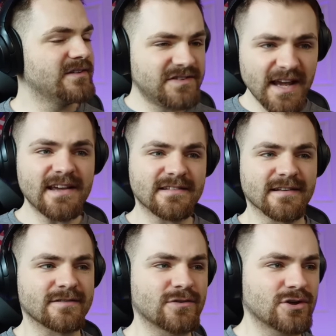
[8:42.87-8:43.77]

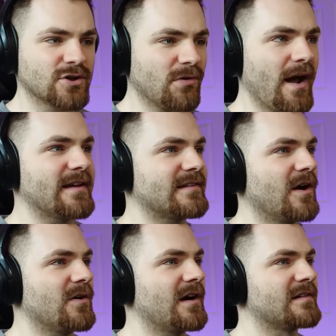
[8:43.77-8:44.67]
Jesus Christ,
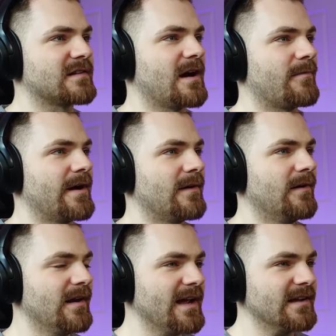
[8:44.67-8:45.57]
Honkai Star
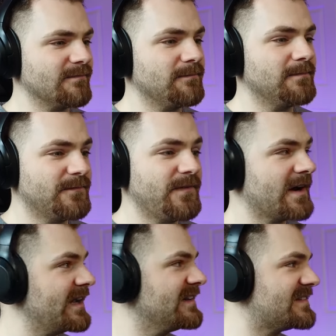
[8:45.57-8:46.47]
Rail. Like,
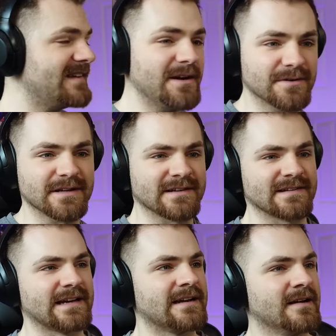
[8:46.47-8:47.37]
fucking
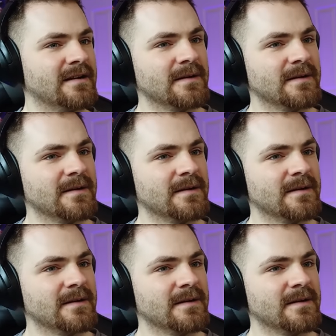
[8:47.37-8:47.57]
seriously.